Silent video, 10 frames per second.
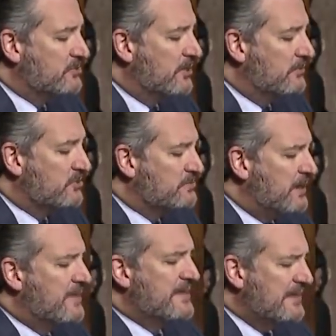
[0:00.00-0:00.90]
going to
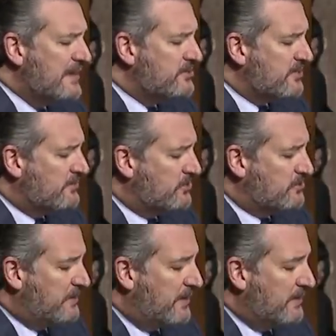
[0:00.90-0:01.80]
respond. They later did
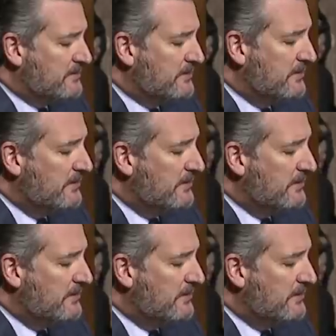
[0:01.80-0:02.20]
respond.